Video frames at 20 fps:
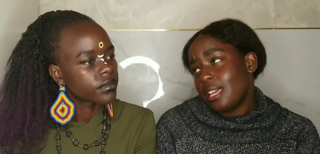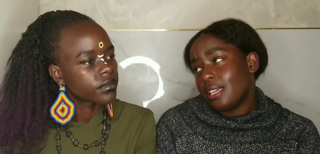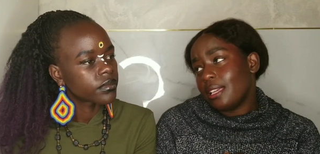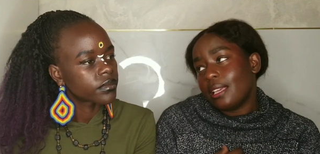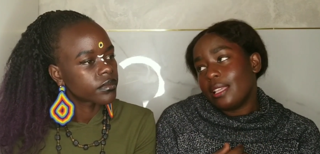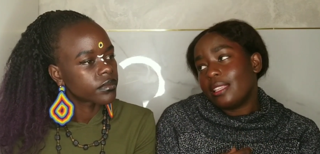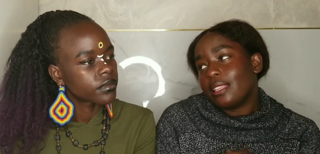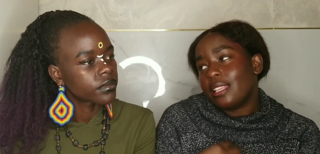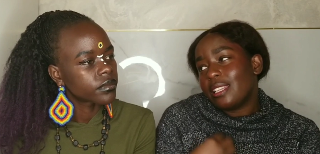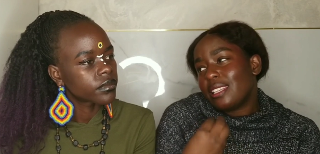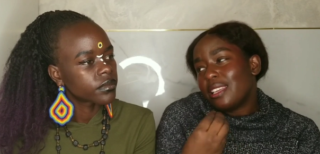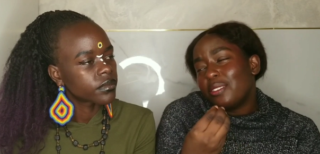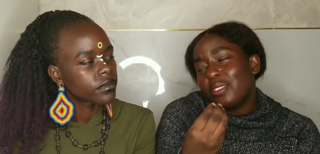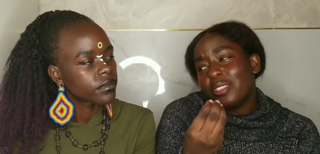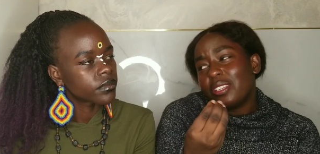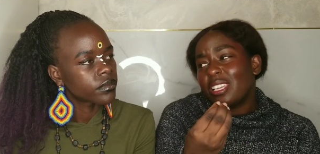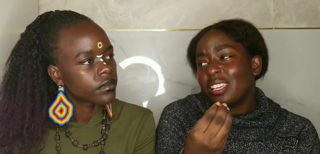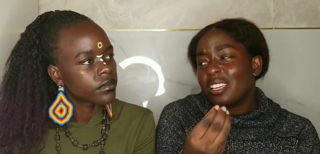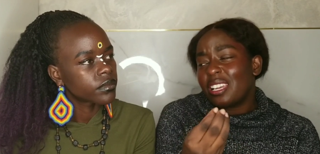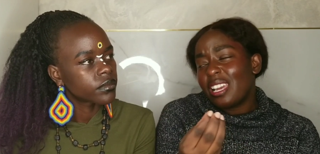Speaker 1: And then now you're
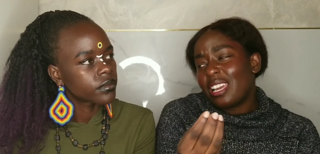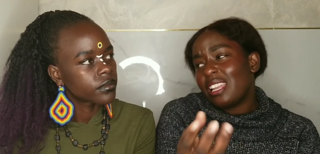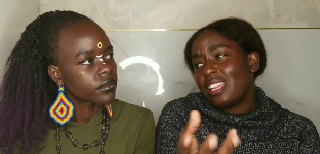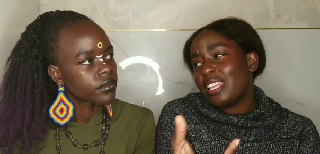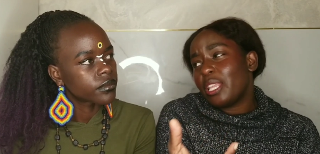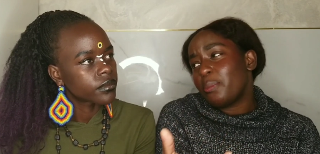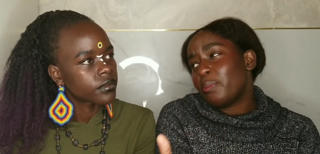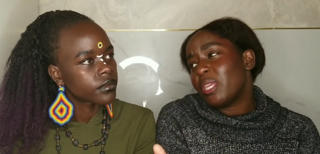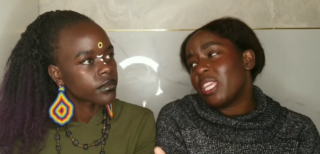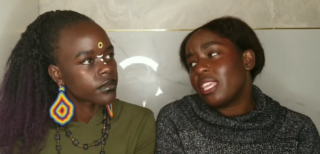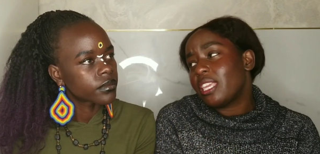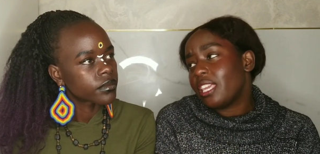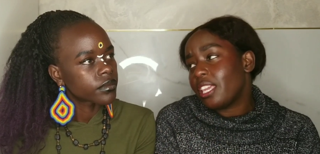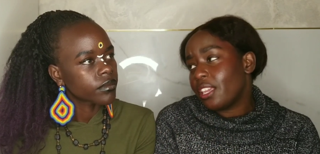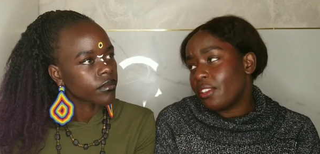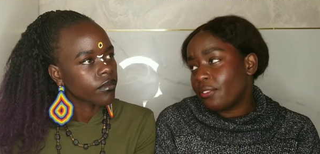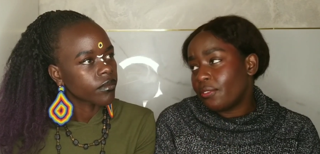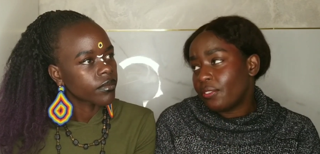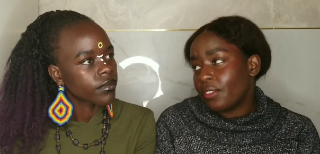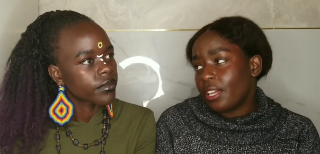like, ah, let me
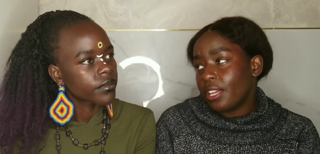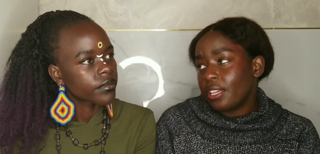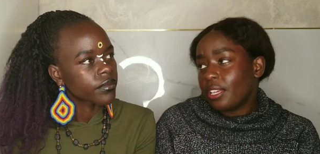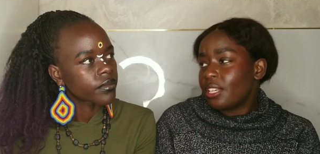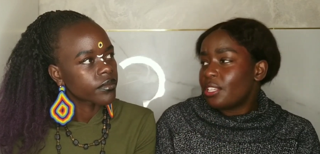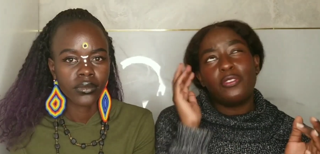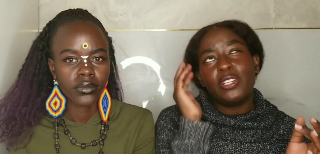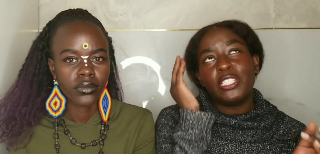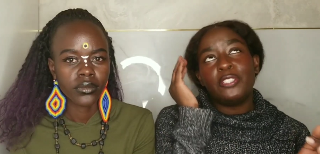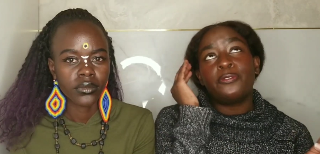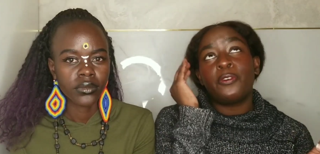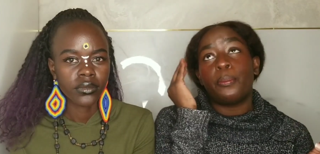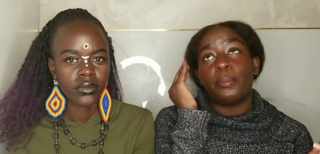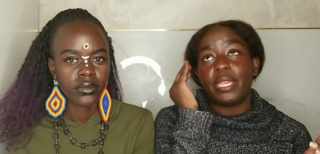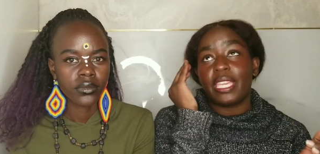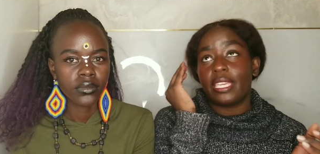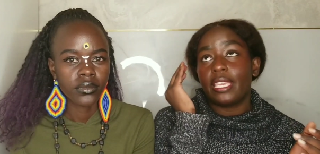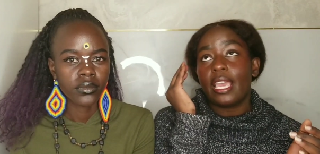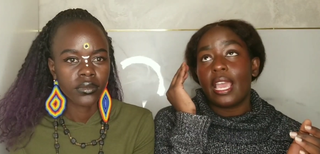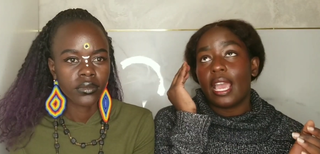give. Which for
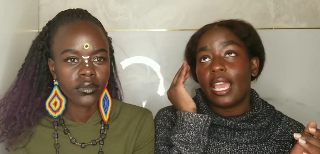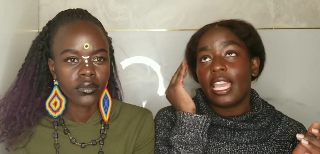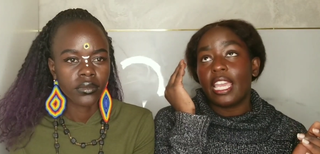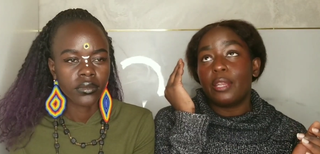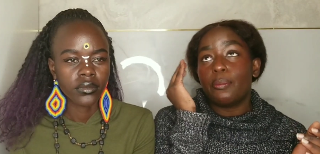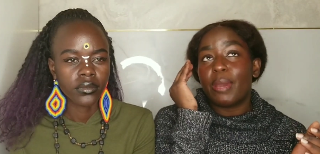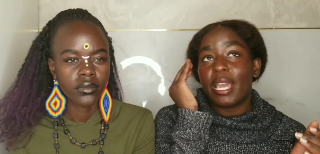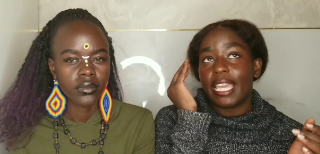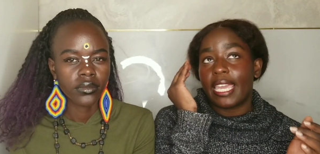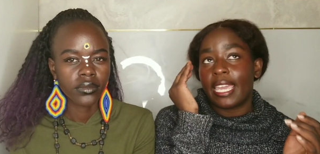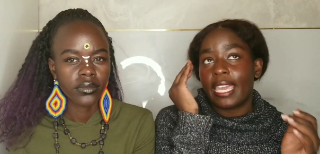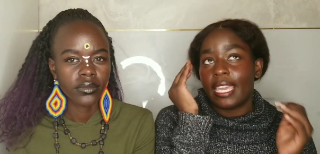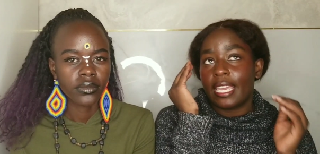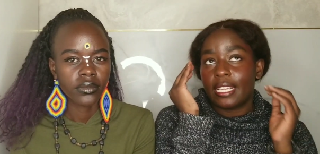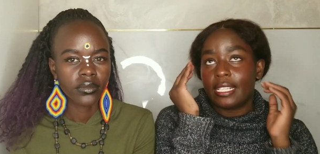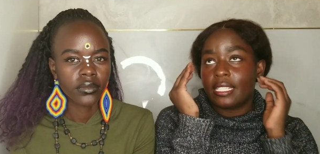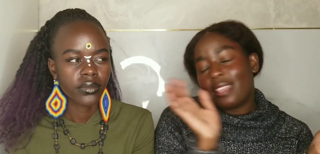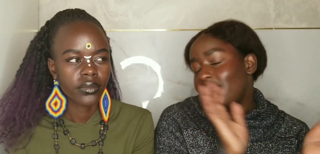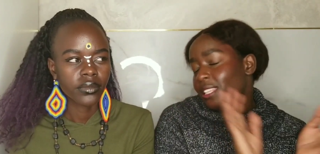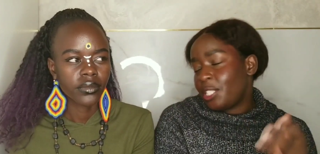me, in my
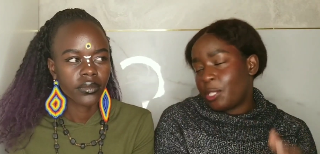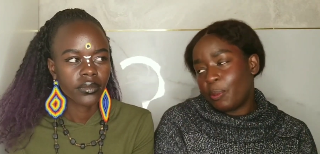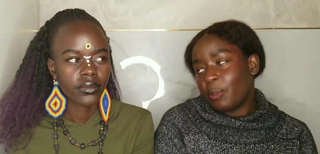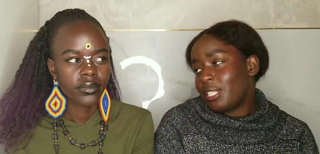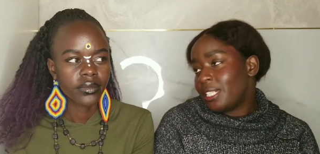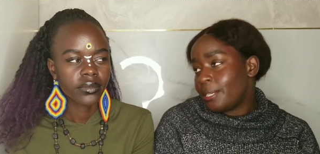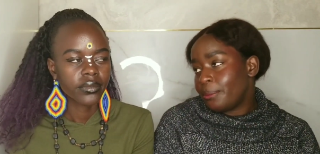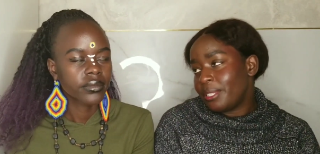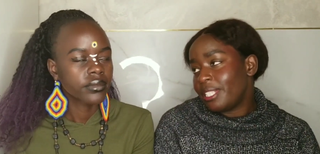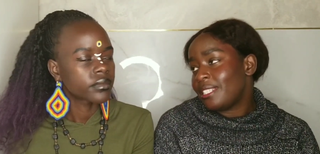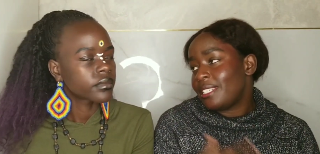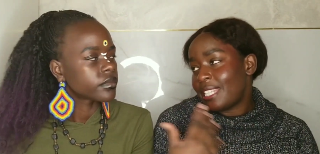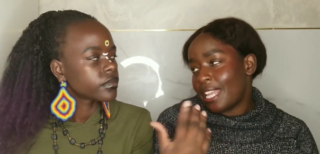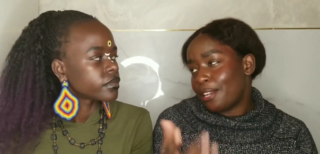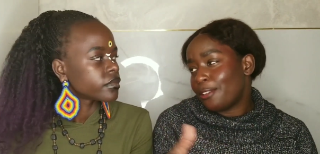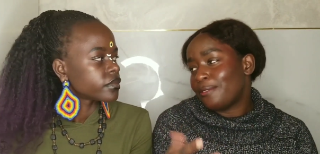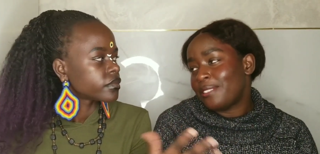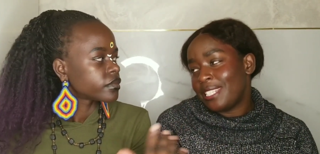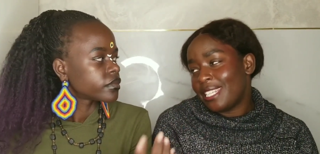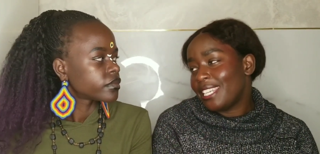head, at this point, I'm just tired
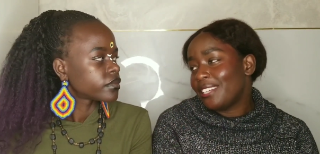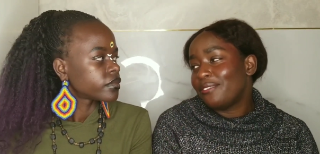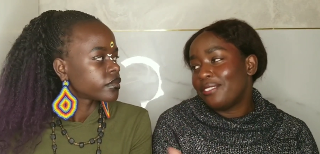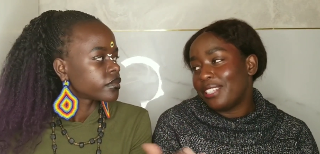of seeing